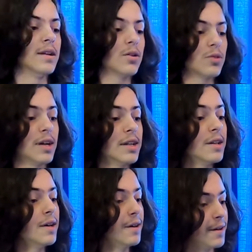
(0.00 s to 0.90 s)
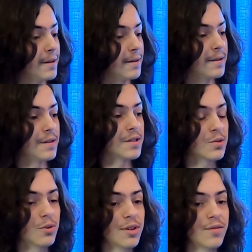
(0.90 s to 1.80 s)
Now granted, the
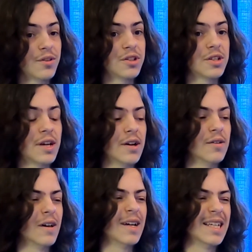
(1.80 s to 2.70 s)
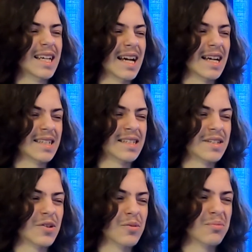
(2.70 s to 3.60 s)
story of Glitchtale has its
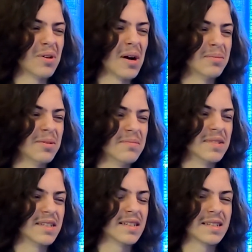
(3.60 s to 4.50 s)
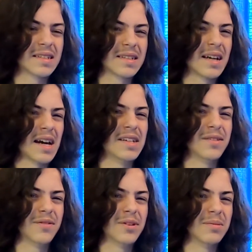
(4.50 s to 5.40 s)
own problems. It's kind
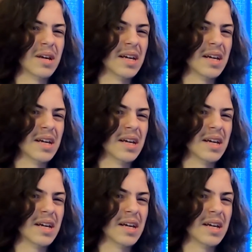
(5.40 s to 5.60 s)
of a